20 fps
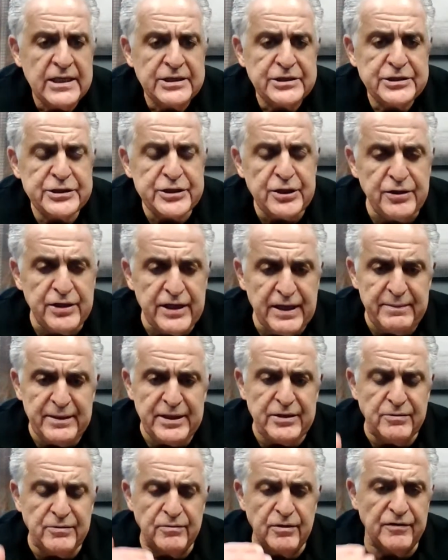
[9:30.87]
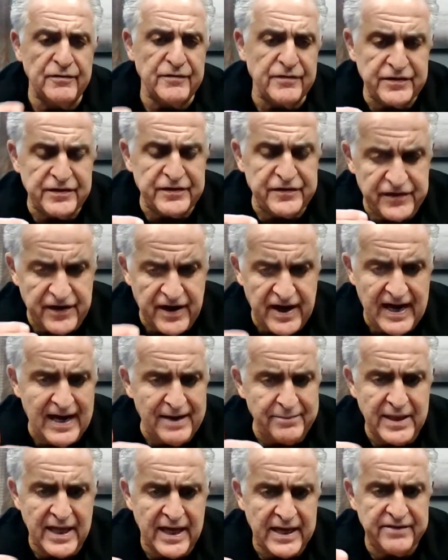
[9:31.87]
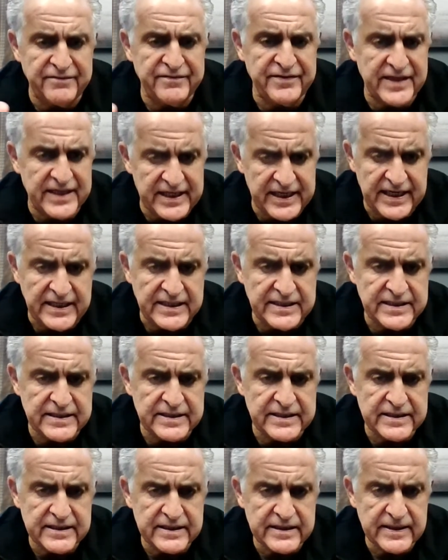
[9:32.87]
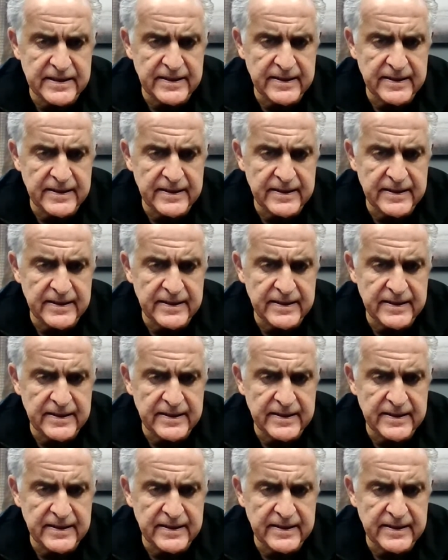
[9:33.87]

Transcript: So let me go over the timeline of the case.